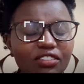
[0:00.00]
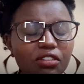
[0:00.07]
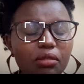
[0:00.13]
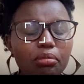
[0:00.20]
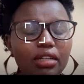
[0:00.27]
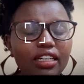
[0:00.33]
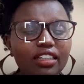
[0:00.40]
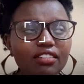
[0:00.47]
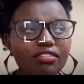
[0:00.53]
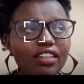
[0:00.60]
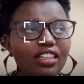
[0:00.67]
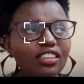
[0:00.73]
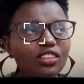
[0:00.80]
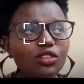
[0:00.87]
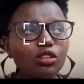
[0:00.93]
even believe
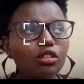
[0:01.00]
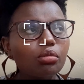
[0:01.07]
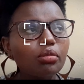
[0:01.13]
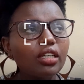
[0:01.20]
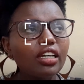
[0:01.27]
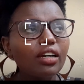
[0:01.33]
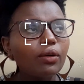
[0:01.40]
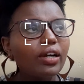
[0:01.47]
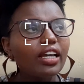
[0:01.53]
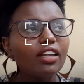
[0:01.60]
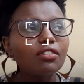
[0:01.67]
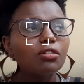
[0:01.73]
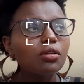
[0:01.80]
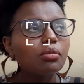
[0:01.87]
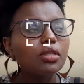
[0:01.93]
that it took me a while
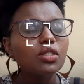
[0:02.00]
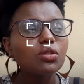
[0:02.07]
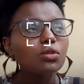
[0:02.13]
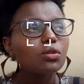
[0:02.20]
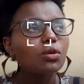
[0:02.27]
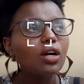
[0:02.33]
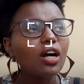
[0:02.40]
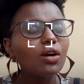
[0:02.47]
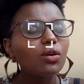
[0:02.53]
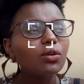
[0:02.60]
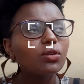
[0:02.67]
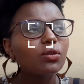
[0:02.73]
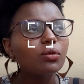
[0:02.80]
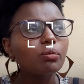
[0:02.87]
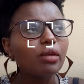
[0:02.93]
for me to know
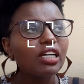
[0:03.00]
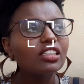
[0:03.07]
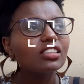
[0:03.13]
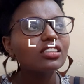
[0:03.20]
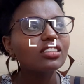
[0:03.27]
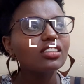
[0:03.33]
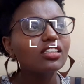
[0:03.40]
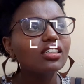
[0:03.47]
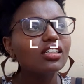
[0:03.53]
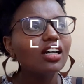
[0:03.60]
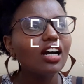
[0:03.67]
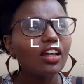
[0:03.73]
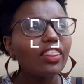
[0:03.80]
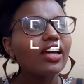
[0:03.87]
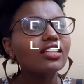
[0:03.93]
how much
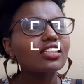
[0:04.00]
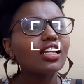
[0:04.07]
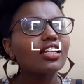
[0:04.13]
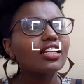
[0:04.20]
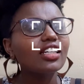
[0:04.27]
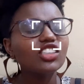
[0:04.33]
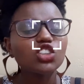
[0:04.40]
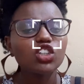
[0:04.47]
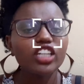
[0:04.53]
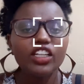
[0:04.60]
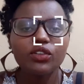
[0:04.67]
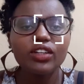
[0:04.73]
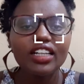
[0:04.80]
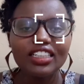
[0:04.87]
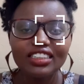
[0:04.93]
that calculation.
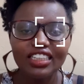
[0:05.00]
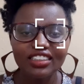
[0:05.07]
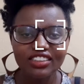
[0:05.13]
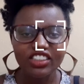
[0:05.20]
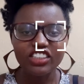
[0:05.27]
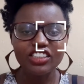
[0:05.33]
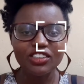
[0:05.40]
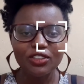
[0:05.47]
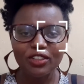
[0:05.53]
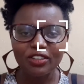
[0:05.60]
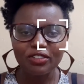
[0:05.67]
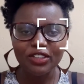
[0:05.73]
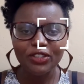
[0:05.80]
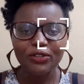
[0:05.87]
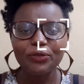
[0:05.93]
Anyway, let's get straight into the
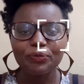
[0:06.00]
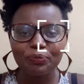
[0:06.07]
video.